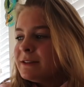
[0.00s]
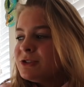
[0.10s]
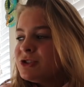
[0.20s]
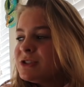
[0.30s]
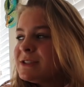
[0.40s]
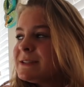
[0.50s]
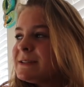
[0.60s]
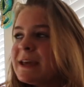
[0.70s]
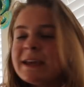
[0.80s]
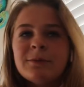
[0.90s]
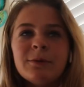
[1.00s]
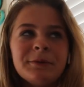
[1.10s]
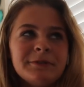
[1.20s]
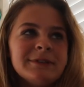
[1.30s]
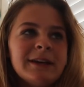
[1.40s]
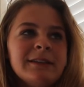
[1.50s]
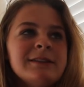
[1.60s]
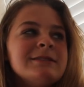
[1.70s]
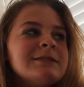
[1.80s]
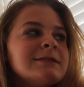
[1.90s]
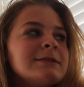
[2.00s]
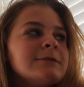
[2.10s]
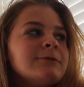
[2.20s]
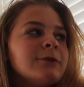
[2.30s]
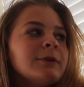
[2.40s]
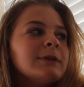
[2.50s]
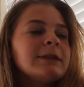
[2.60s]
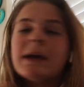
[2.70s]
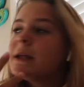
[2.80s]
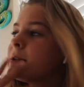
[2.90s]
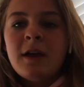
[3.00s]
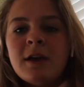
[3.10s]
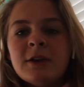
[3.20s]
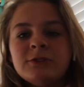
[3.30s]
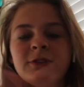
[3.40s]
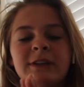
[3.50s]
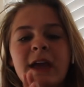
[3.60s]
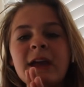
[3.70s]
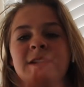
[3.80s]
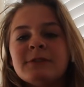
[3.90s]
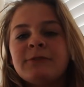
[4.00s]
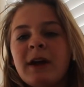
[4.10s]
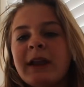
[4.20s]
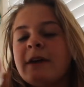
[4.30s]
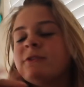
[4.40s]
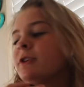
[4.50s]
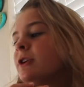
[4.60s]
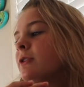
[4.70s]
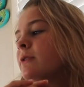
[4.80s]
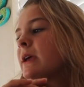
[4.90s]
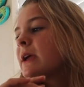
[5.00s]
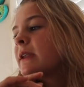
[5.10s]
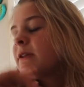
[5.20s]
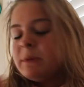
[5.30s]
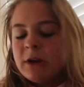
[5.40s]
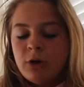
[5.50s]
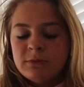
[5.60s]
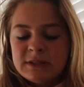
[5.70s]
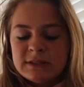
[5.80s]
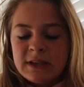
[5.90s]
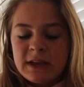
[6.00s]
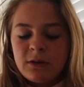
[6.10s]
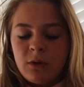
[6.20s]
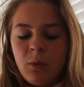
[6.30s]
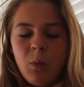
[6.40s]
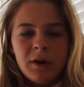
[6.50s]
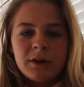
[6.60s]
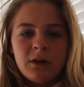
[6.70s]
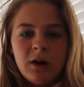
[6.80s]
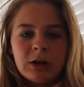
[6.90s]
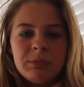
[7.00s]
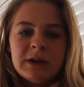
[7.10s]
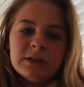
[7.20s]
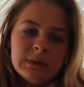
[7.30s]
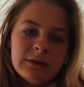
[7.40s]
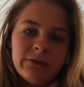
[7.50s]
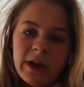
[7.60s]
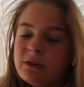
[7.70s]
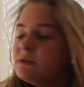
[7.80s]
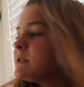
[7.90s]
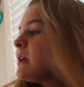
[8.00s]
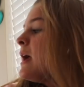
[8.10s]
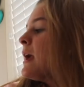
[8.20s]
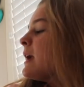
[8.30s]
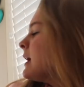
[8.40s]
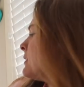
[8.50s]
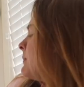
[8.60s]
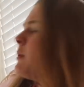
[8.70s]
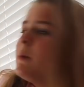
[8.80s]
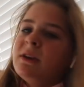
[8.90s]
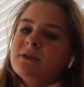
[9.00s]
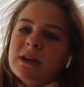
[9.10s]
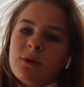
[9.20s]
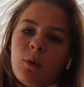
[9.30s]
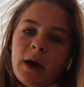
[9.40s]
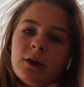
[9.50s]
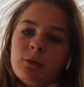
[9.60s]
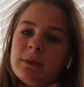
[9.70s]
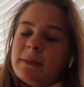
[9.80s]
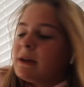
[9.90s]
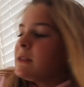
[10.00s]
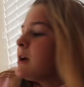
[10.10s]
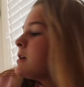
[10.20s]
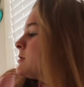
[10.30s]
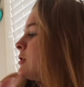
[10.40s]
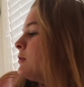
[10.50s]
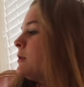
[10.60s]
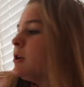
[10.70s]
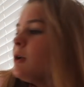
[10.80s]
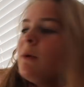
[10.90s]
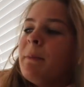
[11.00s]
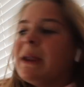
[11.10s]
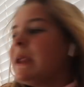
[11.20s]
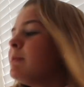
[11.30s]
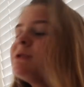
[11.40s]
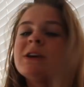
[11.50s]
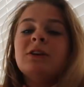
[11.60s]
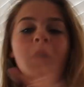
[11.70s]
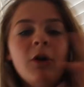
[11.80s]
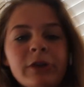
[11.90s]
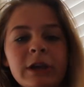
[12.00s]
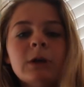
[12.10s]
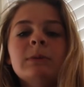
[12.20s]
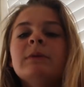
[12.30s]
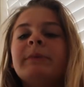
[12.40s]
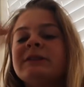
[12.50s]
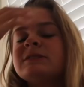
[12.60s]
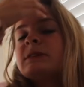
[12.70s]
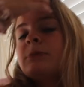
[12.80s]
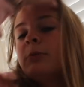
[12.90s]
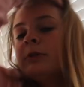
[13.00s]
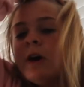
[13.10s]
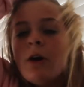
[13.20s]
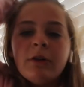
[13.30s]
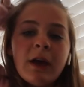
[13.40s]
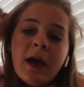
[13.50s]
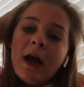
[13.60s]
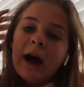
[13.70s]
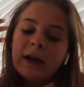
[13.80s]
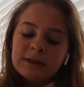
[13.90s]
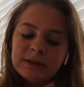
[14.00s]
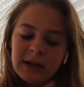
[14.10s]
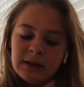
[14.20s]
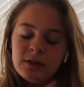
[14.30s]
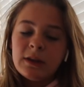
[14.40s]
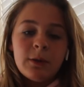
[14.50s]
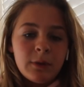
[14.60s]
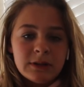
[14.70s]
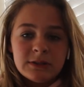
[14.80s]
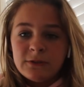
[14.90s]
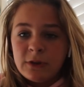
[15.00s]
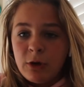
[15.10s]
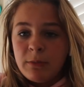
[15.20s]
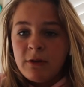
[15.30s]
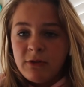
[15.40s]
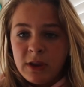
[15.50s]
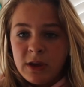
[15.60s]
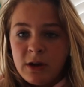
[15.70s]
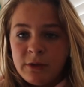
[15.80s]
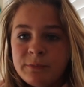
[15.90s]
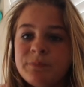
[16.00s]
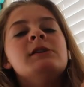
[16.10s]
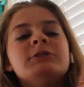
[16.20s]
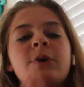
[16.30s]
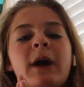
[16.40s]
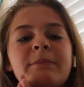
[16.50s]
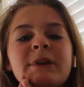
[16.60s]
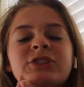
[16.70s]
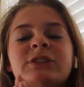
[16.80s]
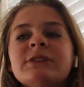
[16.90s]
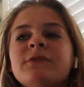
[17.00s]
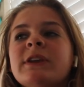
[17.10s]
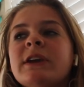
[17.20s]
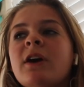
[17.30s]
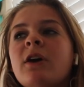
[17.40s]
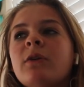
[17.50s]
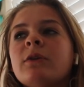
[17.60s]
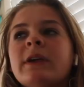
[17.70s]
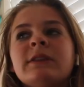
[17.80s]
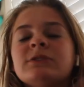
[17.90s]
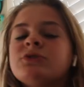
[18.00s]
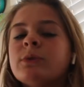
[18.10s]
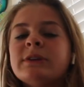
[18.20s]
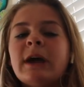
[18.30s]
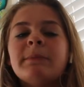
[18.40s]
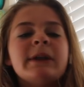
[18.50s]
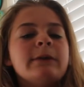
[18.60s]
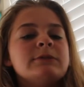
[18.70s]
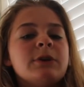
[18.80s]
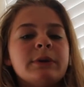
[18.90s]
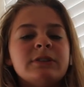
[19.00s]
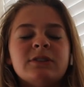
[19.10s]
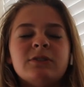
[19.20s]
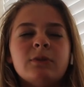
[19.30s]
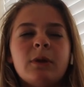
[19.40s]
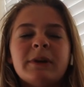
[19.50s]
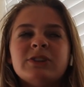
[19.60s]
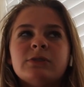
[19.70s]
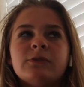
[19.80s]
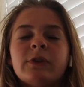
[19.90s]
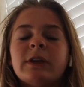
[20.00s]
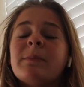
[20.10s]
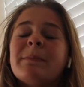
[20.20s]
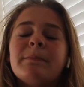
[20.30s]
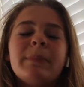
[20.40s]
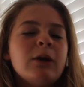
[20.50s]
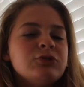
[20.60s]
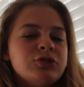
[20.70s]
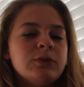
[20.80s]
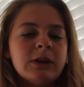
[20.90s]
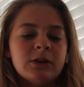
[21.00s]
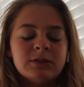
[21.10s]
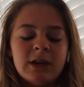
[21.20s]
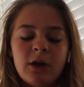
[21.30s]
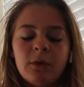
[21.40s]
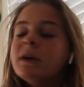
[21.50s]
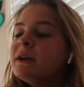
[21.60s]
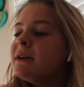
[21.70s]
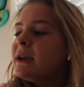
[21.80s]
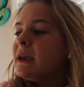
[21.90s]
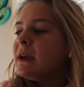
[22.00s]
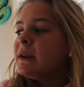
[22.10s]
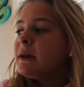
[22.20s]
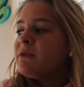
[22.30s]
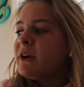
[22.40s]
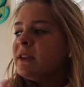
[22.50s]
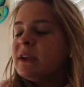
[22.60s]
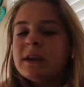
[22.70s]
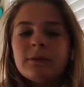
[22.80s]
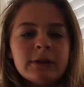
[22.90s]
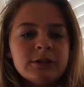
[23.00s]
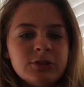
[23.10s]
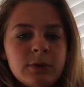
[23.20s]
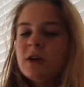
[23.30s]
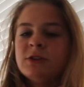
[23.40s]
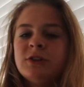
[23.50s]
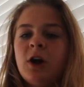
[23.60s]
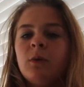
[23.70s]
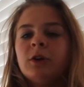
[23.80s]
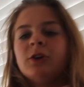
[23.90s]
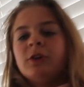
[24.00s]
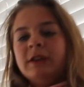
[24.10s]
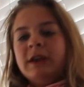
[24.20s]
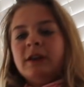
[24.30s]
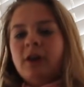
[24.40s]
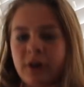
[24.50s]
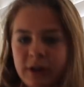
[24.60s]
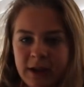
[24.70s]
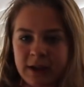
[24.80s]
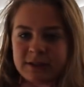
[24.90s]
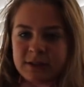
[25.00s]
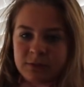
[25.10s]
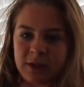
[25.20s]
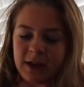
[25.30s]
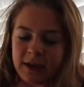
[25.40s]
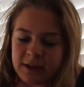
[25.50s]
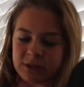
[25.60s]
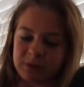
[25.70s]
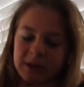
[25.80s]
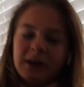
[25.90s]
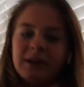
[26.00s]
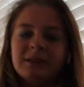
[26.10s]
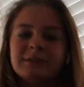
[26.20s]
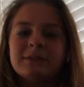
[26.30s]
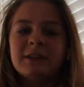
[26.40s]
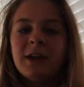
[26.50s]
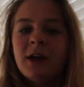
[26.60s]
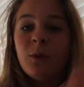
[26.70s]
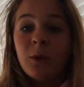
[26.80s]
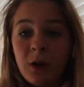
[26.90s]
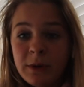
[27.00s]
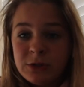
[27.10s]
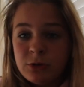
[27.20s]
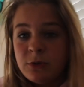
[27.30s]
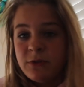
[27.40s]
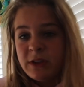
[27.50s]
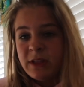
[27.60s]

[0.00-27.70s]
Let's just take a moment of silence for that. So today is a Friday afternoon, and I've been home since like 1 o'clock because we had finals, and my window's like wide open back there, so you know, my neighbors can all hear me, but since I'm home alone, I decided that I wanted to film a video. So I mentioned this video, or like this story time that I was going to do on my channel for like about 2 years now, and I'm finally getting around to do it. So we're currently in a hoodie and some leggings because we're going to a movie